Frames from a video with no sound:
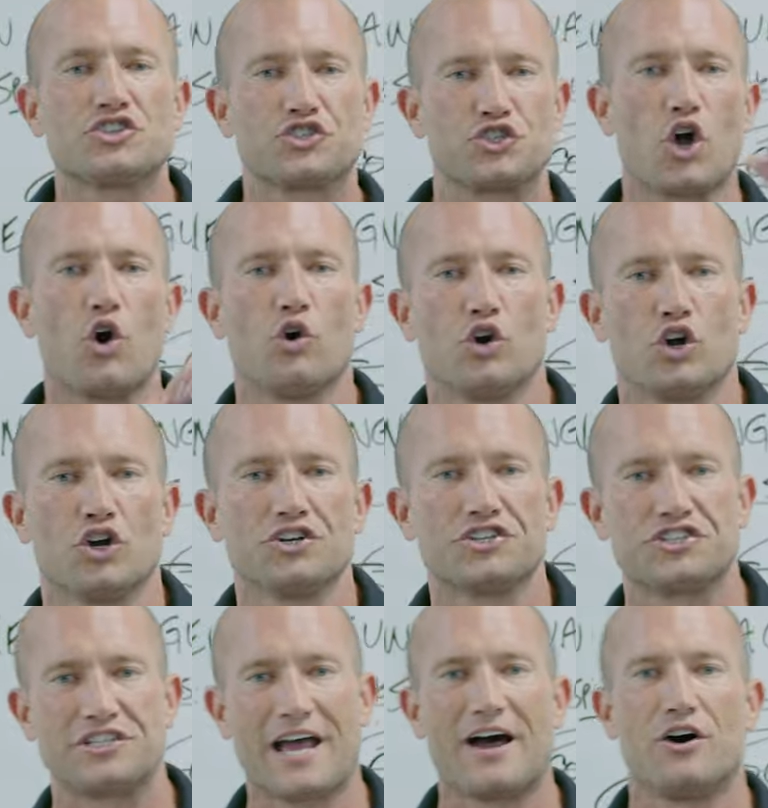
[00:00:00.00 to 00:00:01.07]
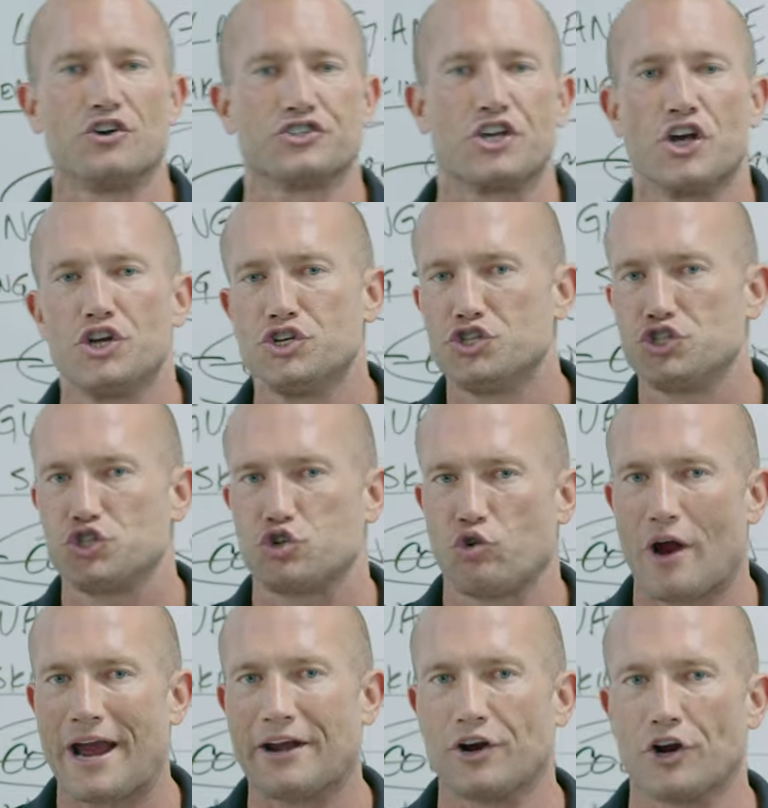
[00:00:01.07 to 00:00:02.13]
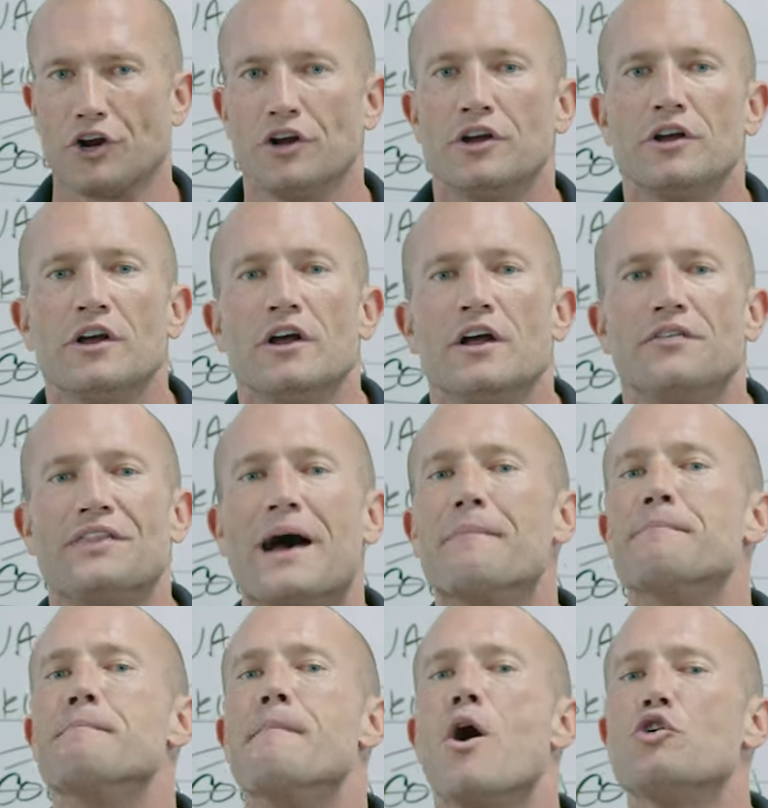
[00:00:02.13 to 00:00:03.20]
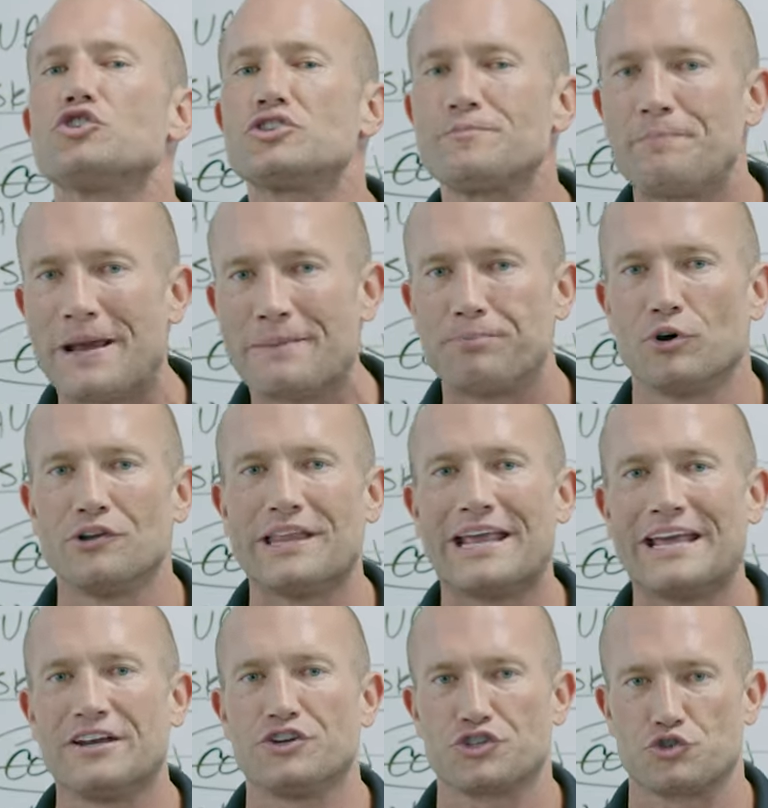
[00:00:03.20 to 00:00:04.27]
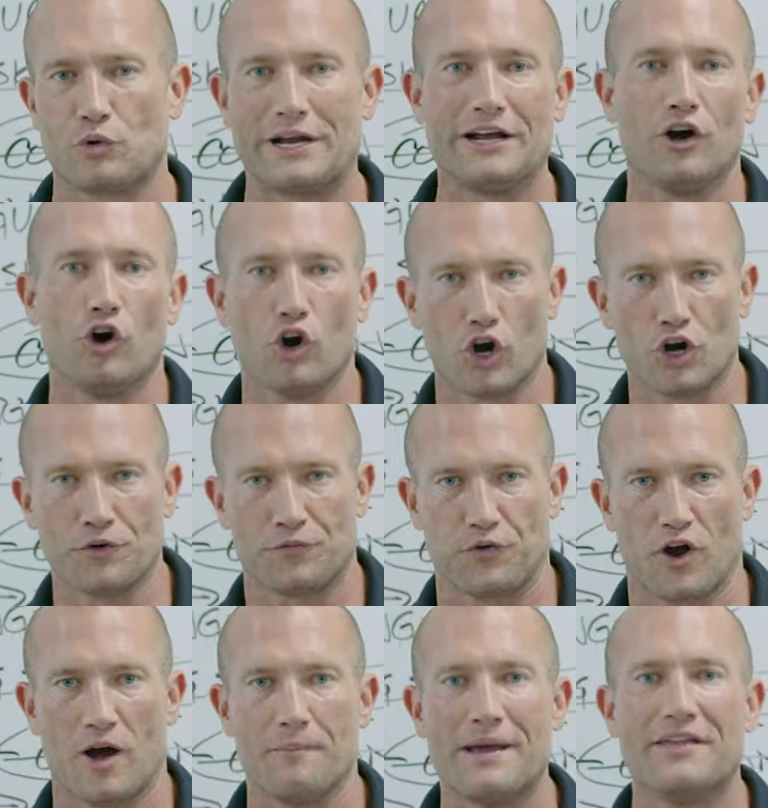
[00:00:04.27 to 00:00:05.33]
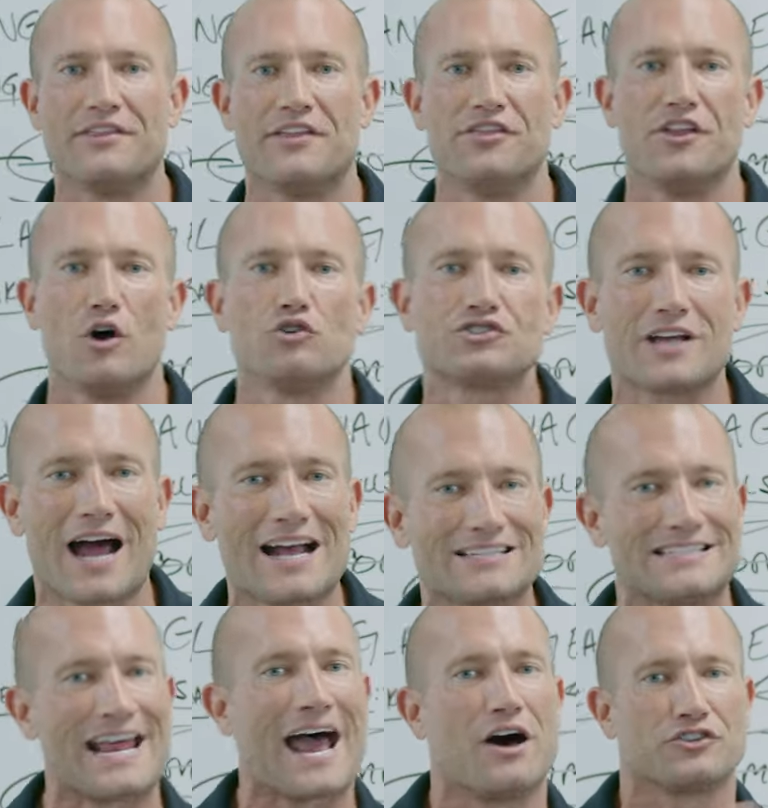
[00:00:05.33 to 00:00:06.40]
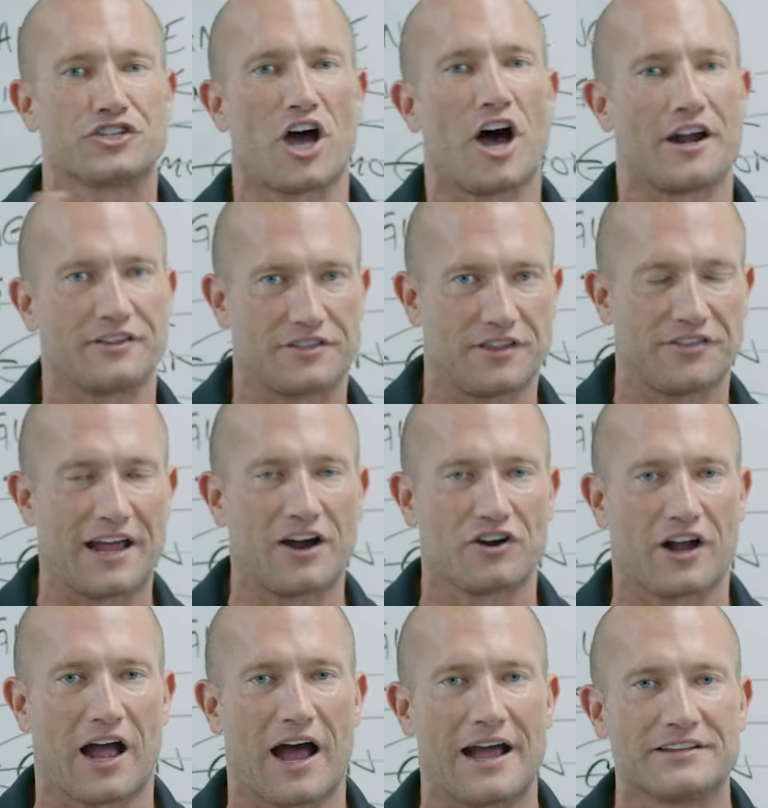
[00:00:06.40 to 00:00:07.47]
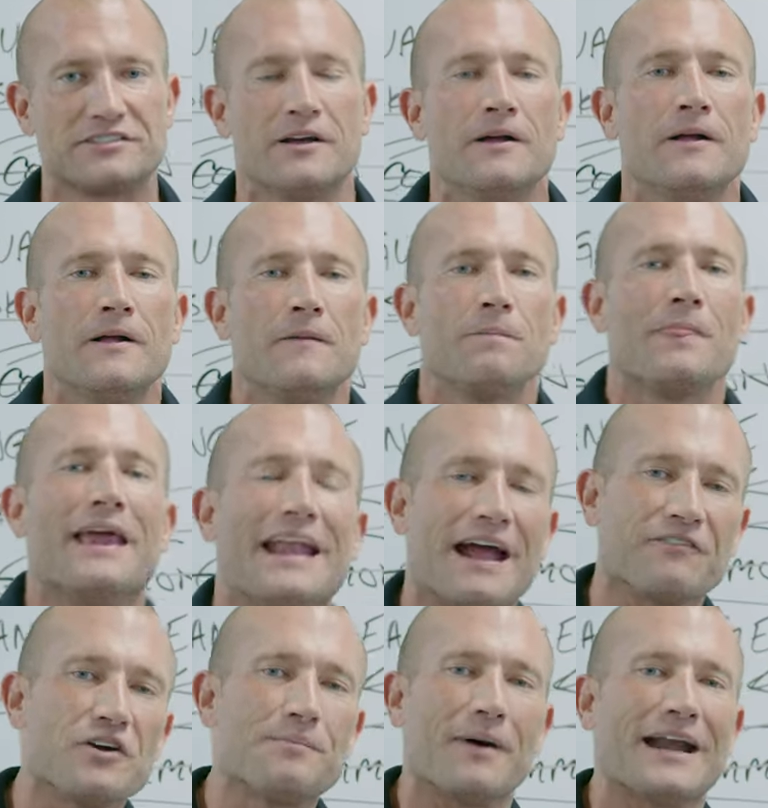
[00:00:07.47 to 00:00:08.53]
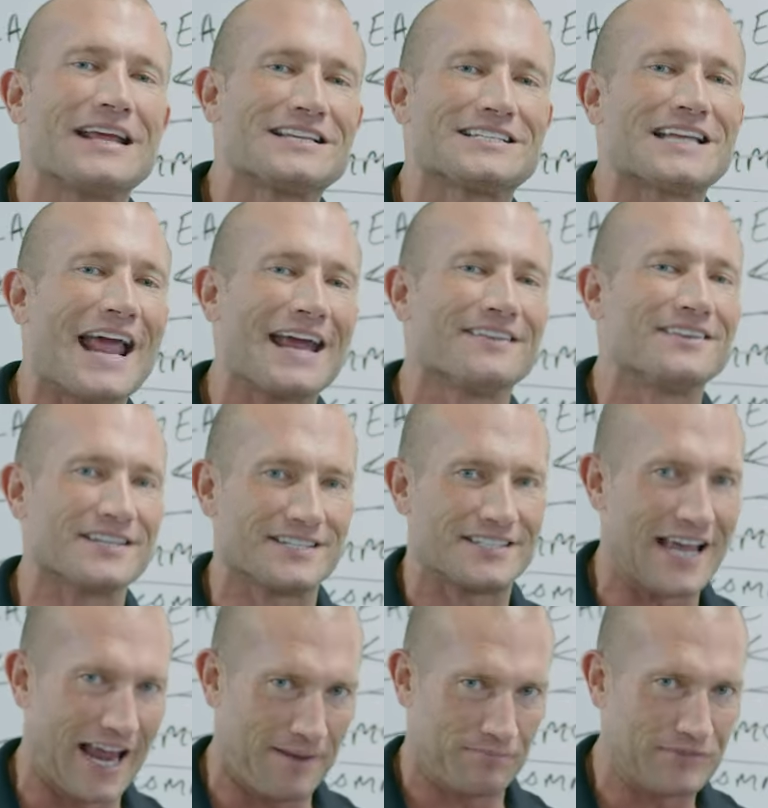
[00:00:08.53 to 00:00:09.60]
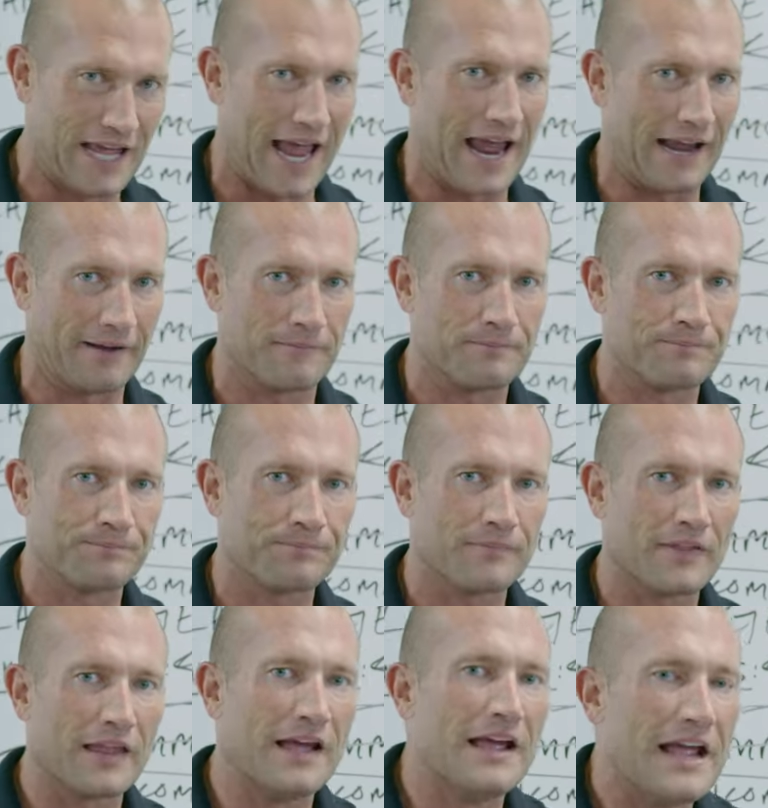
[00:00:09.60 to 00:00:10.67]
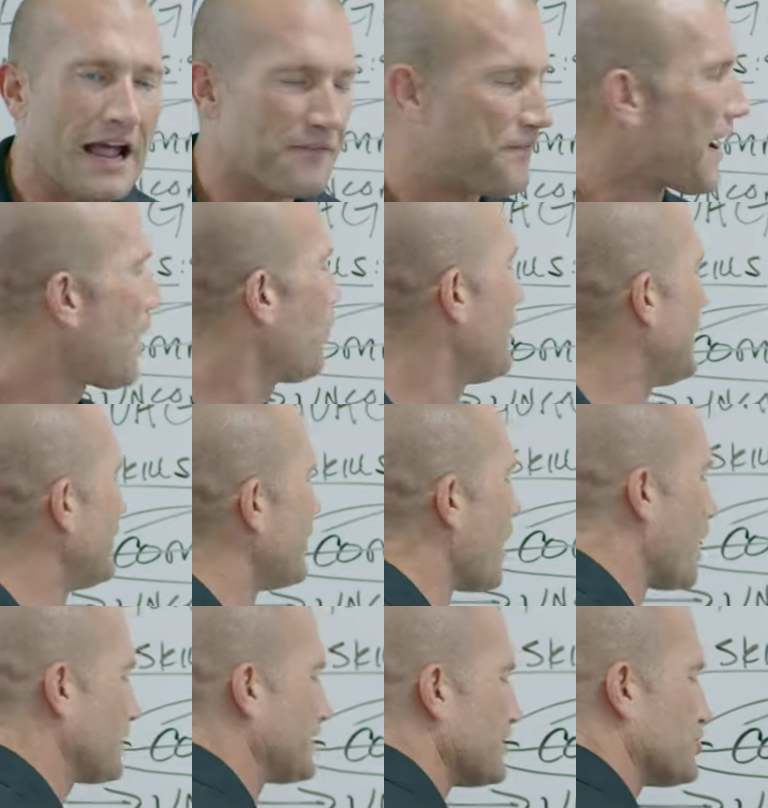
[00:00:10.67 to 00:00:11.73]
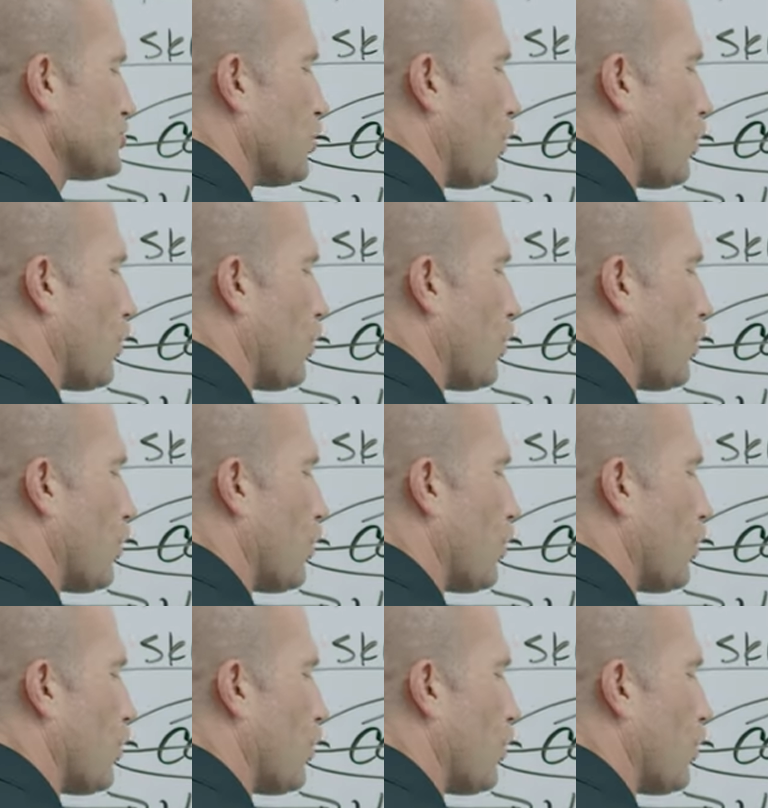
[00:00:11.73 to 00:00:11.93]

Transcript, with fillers: solar sales trainer that most people in the industry learn from, and then those guys now taught it to their guys, and everybody's saying the same thing. If I went and knocked this